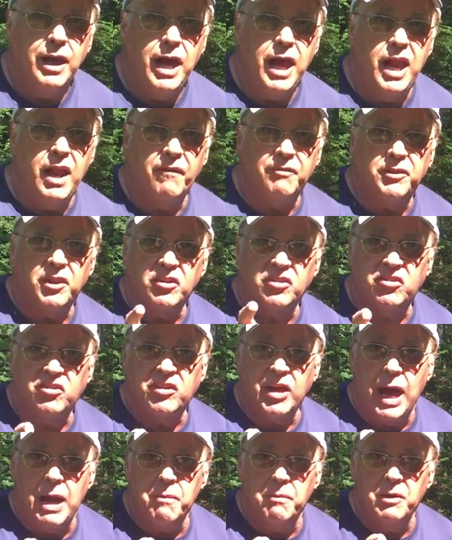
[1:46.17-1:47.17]
And if the
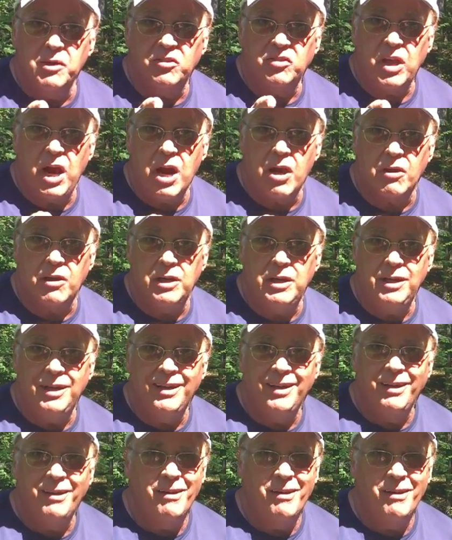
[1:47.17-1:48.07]
stem is hairy,